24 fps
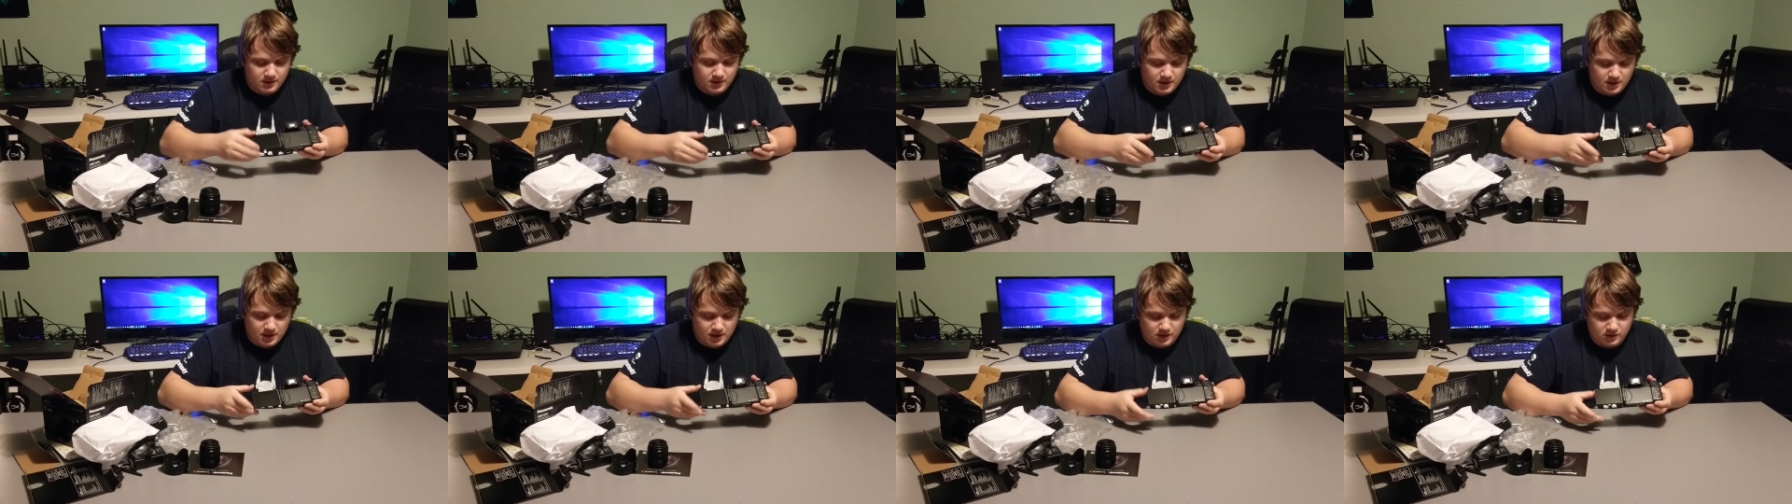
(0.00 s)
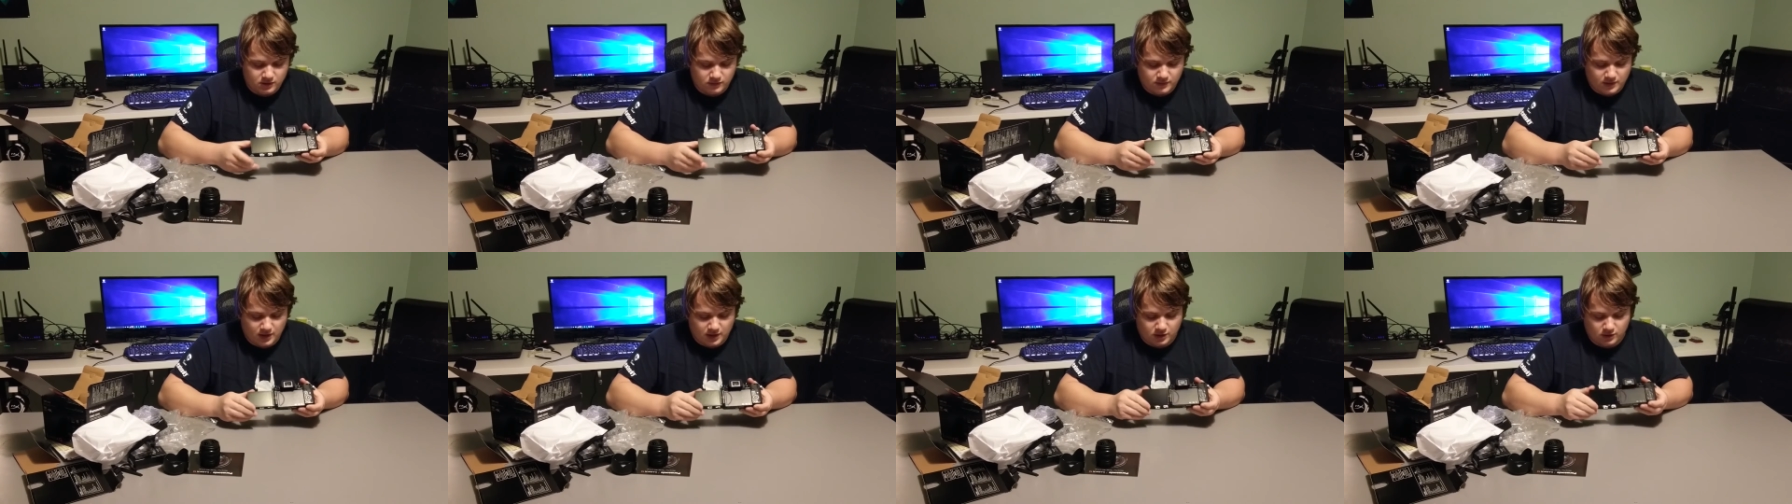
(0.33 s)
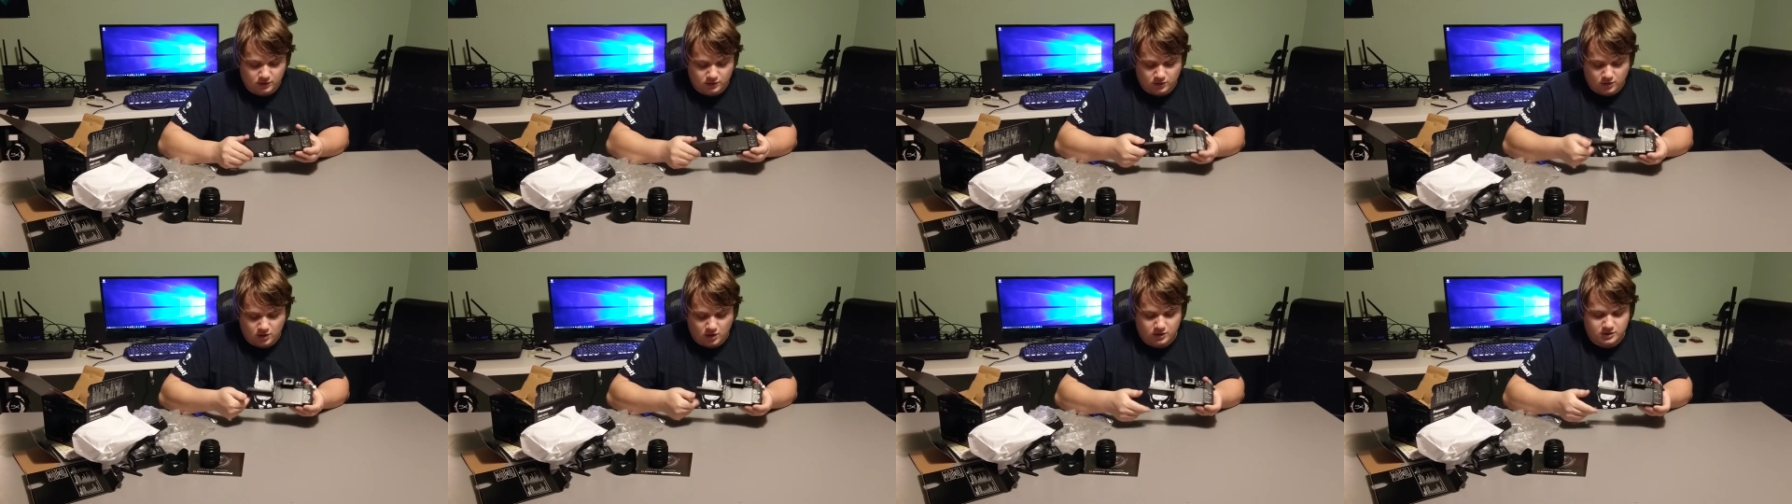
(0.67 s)
and you've got
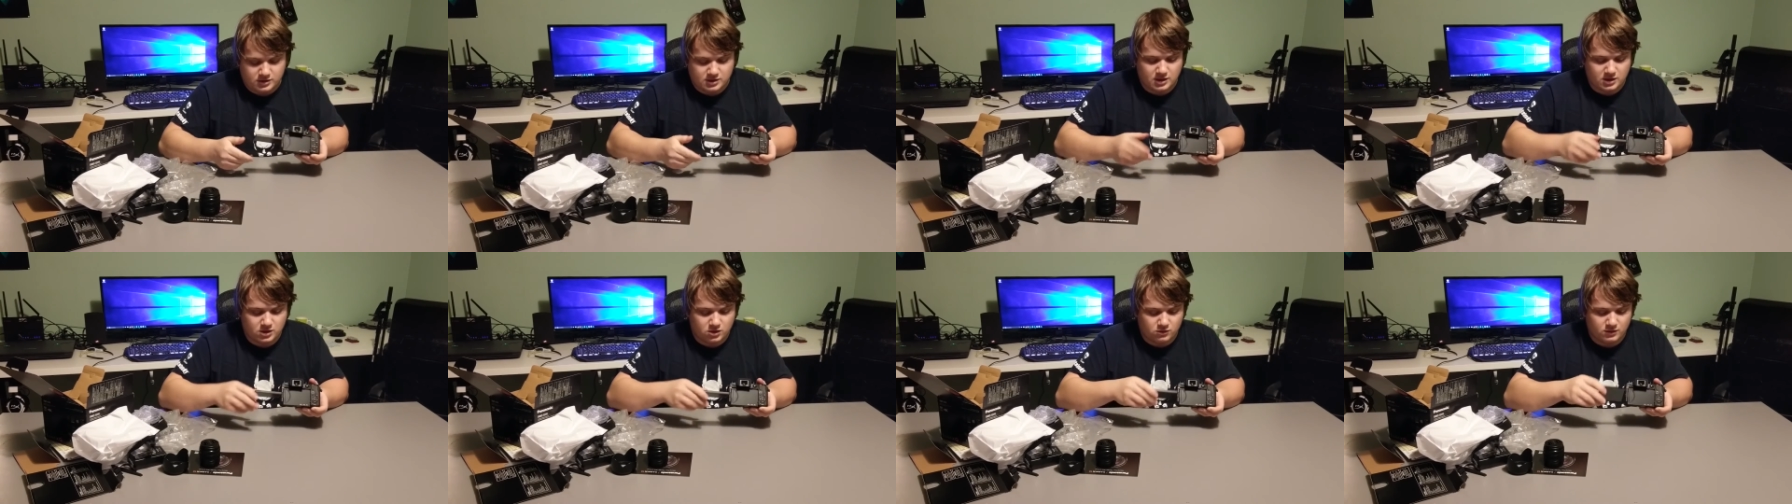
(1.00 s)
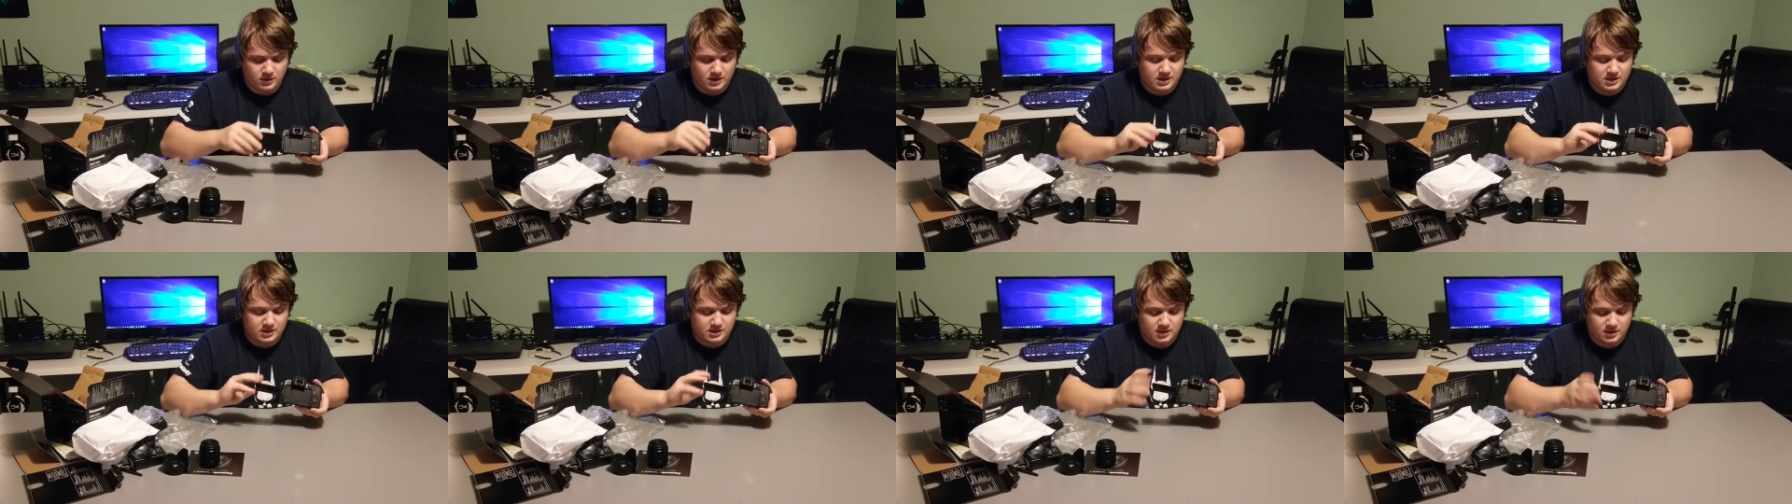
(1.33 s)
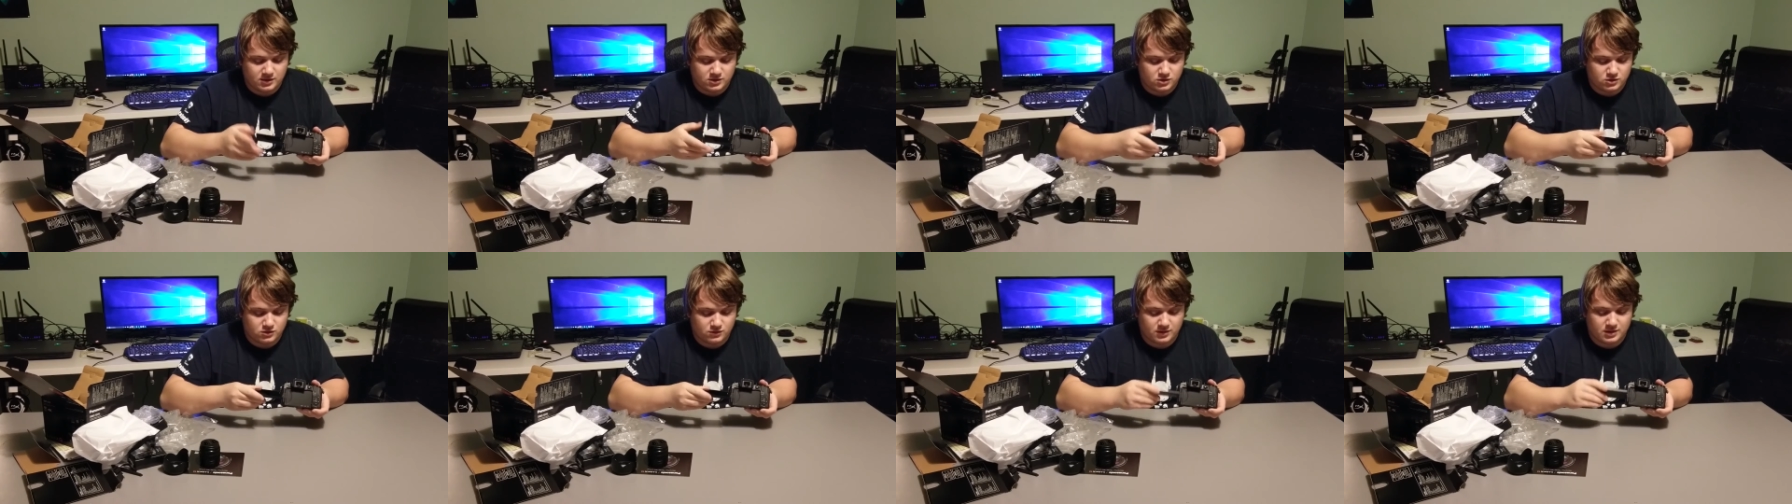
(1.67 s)
your articulating
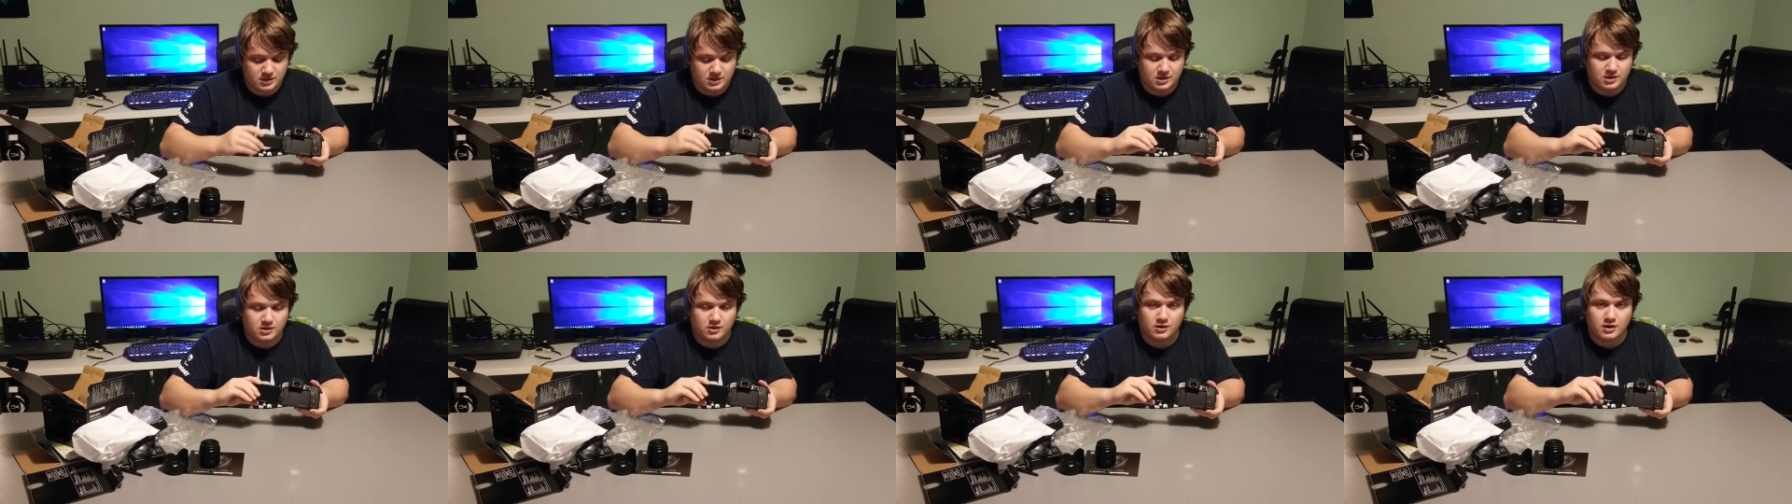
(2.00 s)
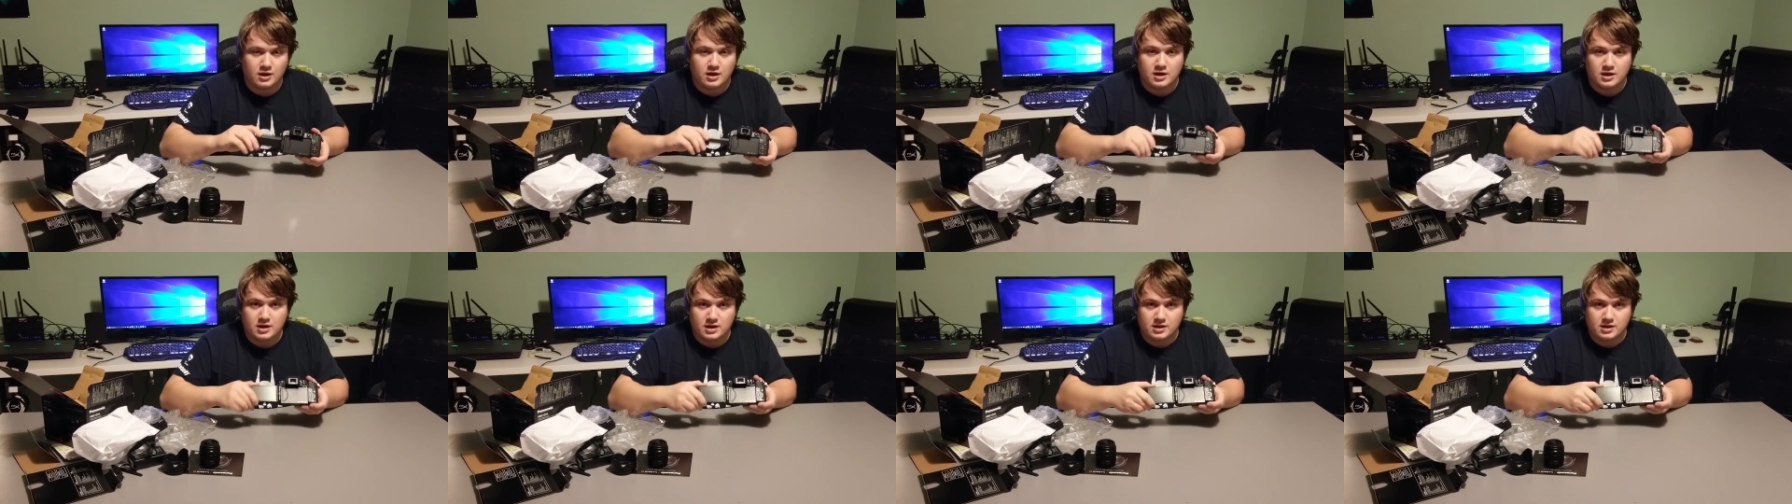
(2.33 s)
touchscreen here.